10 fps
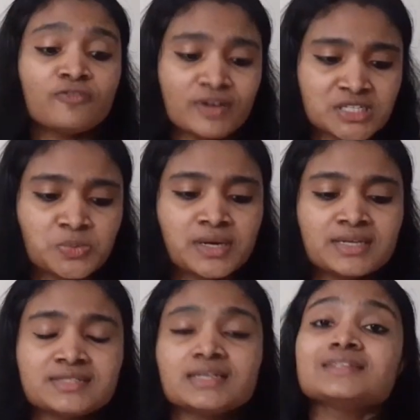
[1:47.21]
First one
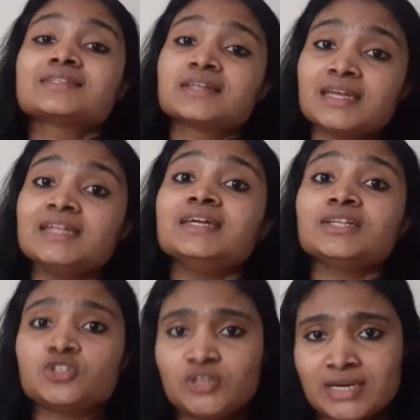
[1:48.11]
is a
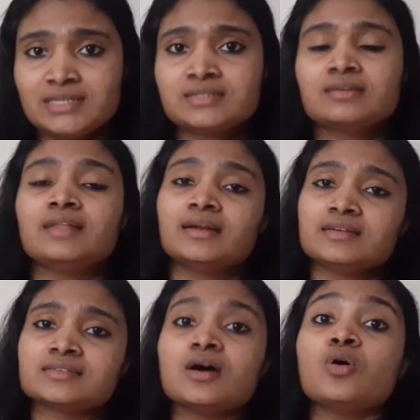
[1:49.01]
screening test. That
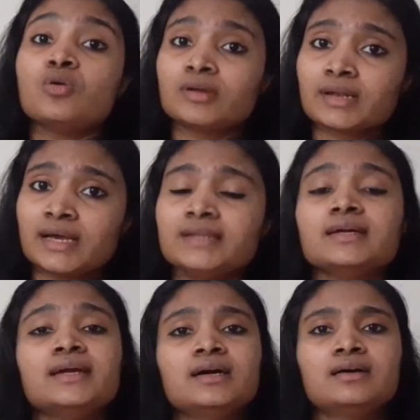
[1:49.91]
is an
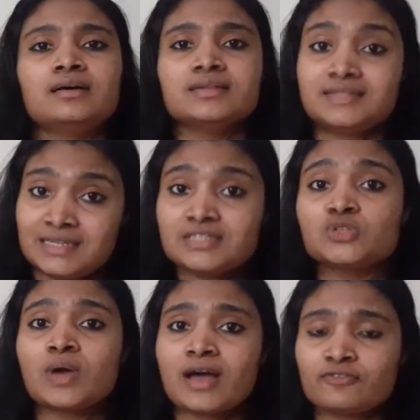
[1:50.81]
online uh, test
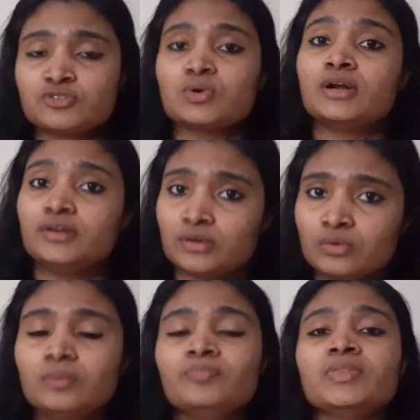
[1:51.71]
you have to
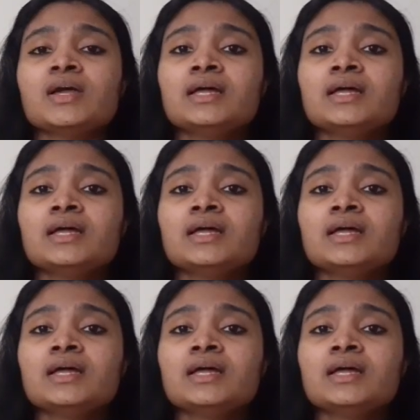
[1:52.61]
undergo.